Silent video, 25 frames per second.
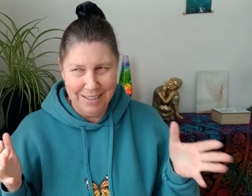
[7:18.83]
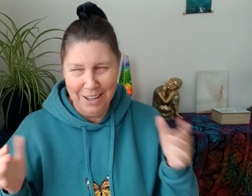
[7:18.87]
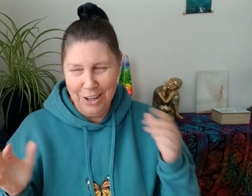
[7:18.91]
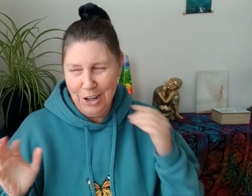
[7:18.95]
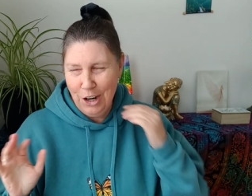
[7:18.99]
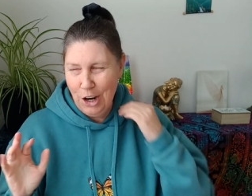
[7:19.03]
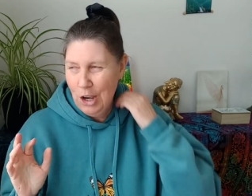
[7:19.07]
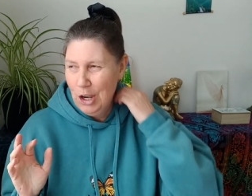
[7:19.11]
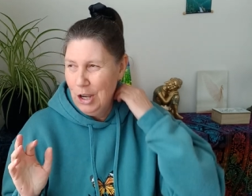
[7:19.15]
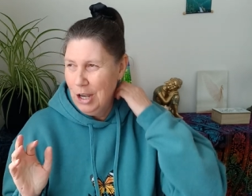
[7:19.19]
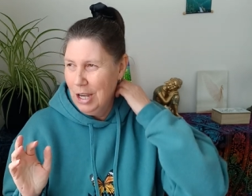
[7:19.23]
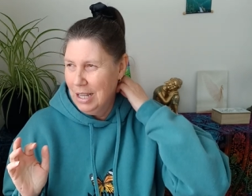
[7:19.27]
You
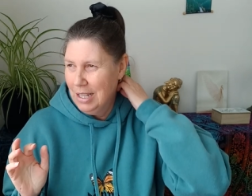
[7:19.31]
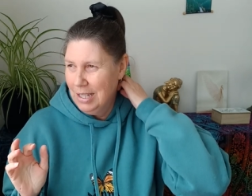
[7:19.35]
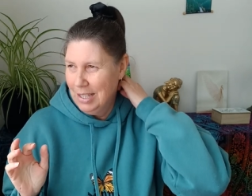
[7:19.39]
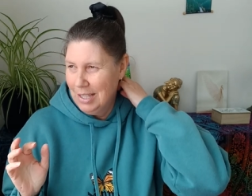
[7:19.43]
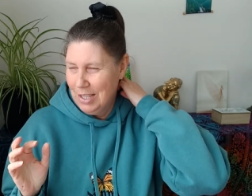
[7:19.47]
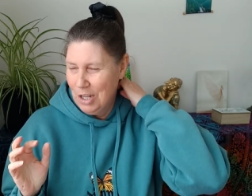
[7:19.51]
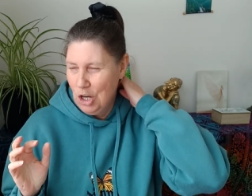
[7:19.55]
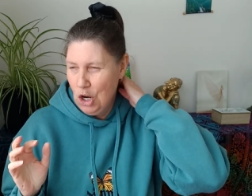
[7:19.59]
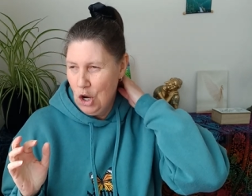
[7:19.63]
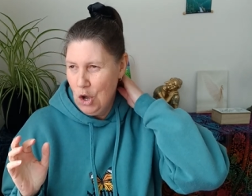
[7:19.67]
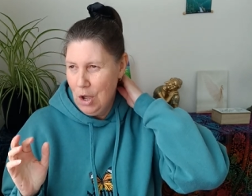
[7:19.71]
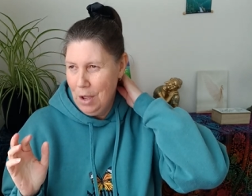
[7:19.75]
know,
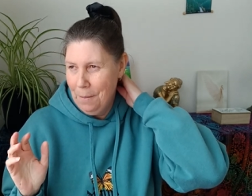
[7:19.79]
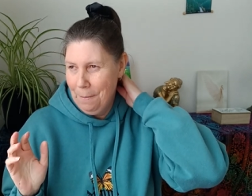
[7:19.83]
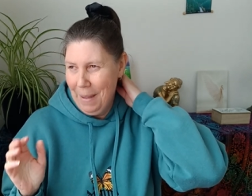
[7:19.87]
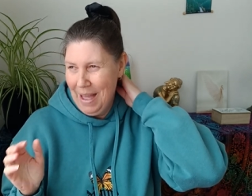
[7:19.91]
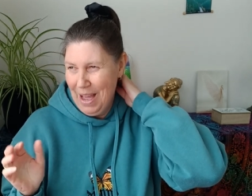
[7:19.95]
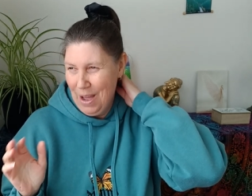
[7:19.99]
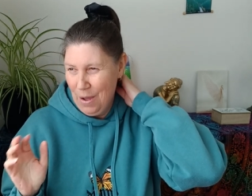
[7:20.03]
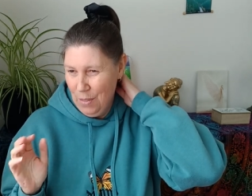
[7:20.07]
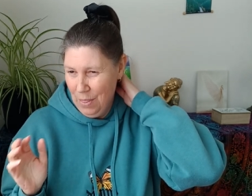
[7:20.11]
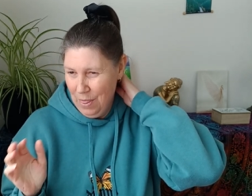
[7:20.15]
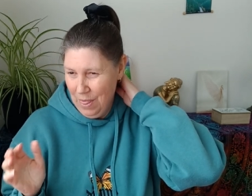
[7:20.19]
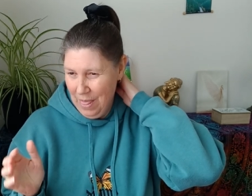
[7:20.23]
it's not
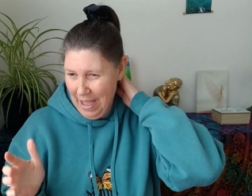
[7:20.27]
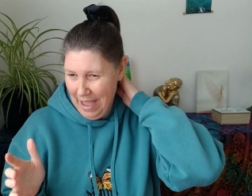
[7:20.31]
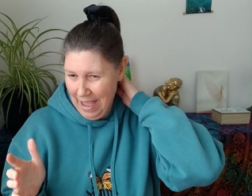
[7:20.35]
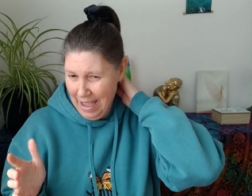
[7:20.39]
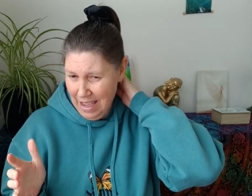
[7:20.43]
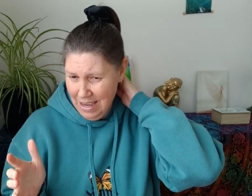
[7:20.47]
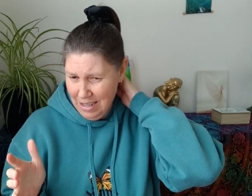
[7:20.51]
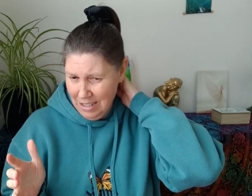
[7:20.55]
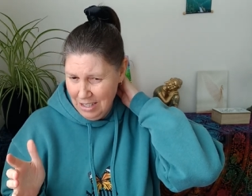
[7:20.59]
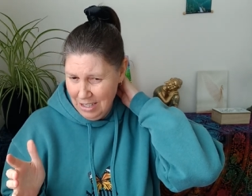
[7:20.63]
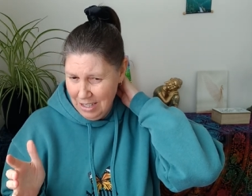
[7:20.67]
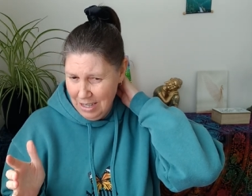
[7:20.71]
about
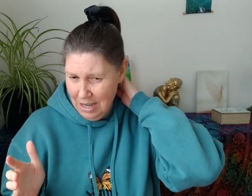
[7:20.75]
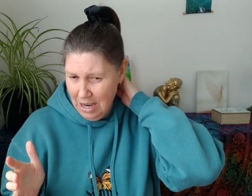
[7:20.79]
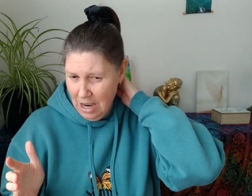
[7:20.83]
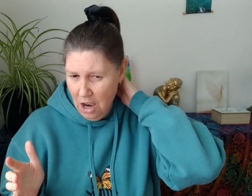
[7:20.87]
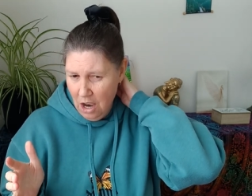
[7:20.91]
that.